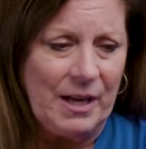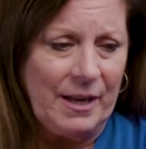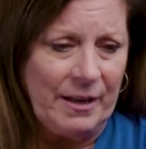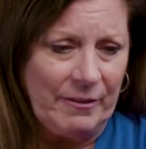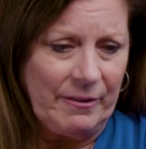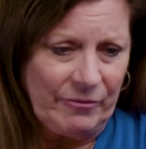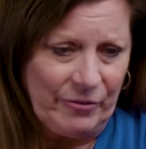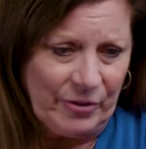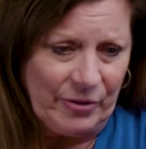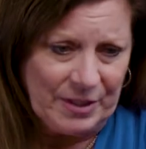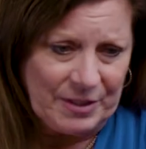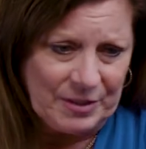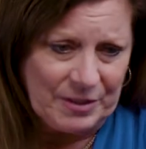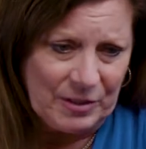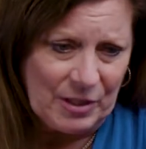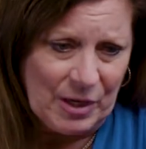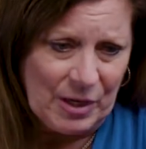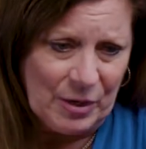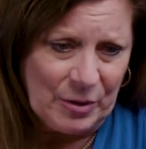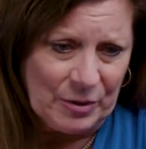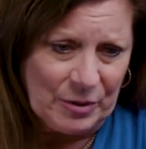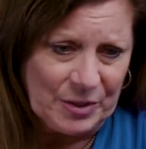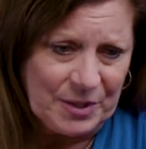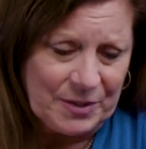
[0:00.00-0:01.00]
for these
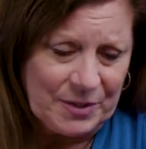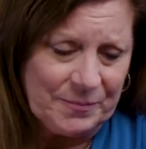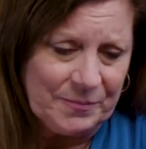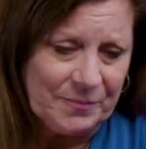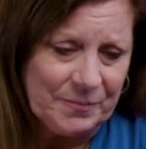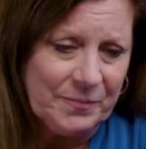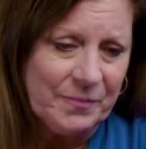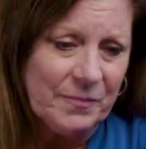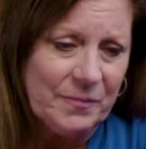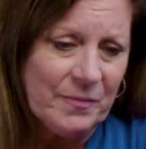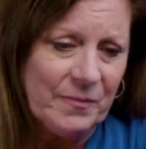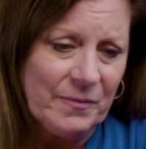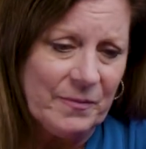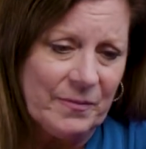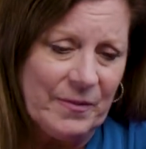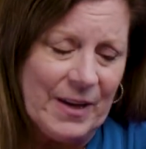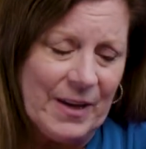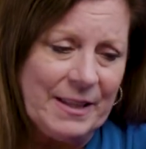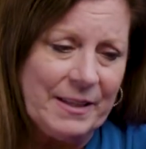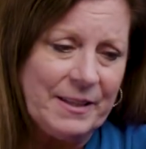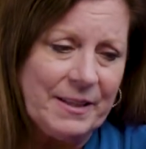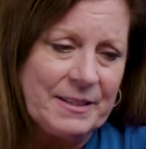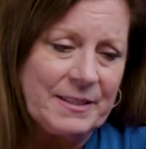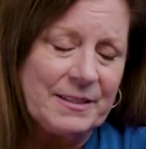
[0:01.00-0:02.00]
loans,
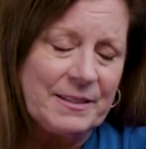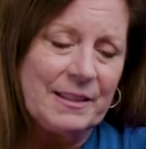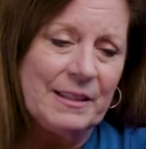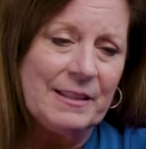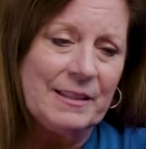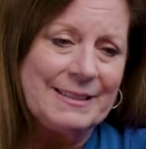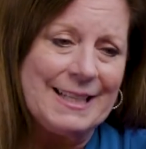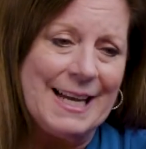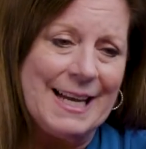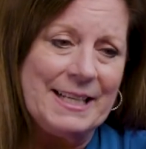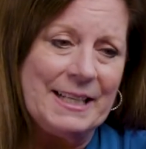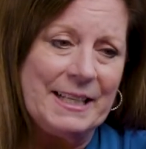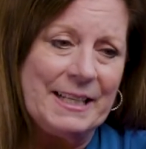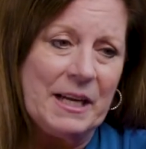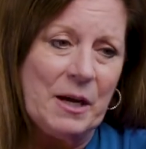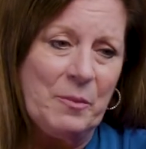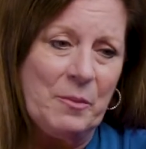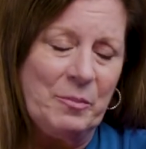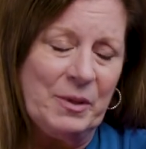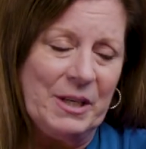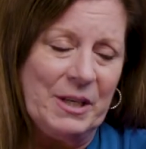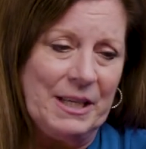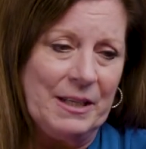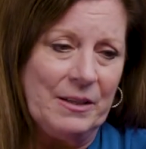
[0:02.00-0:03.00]
finally this little tiny
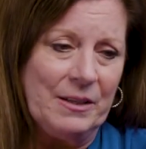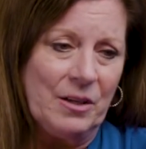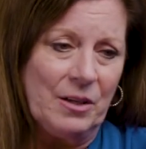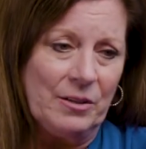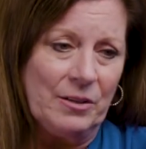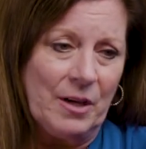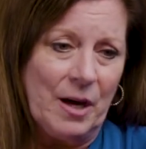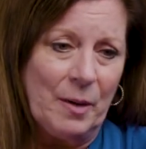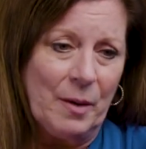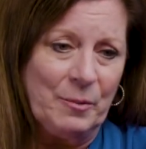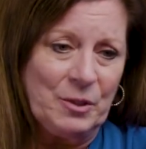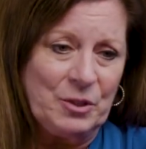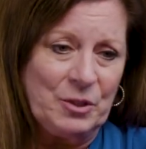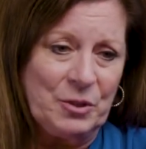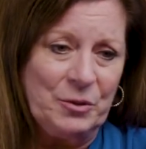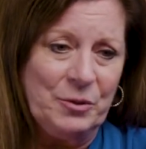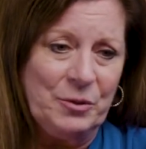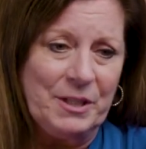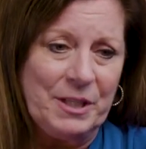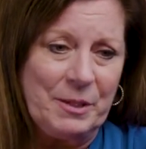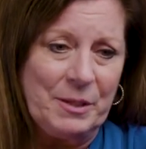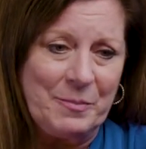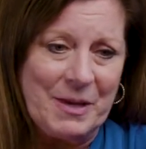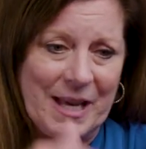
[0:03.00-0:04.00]
company called
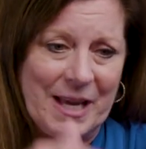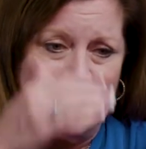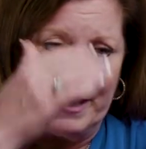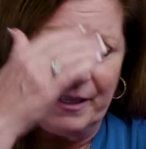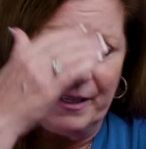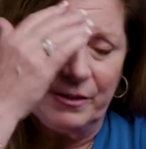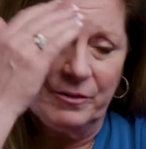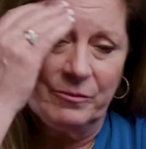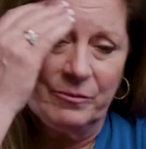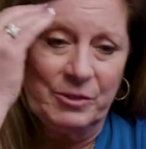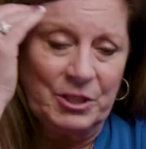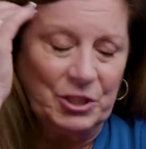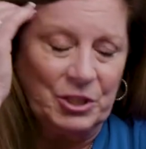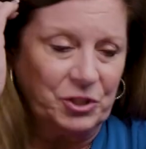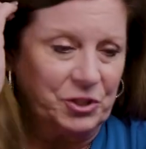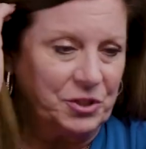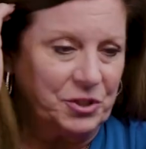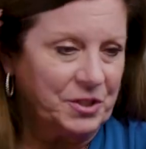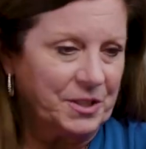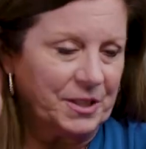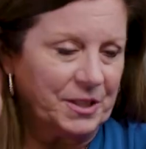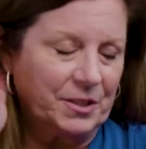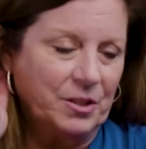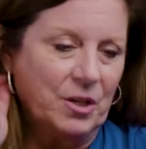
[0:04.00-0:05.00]
Opportunity Bank in
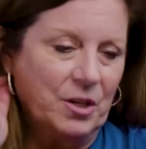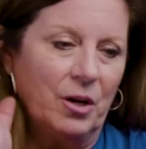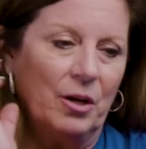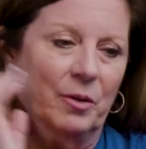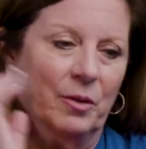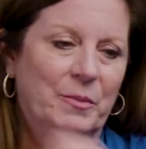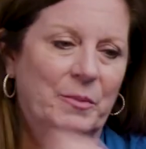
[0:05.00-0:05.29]
Richardson called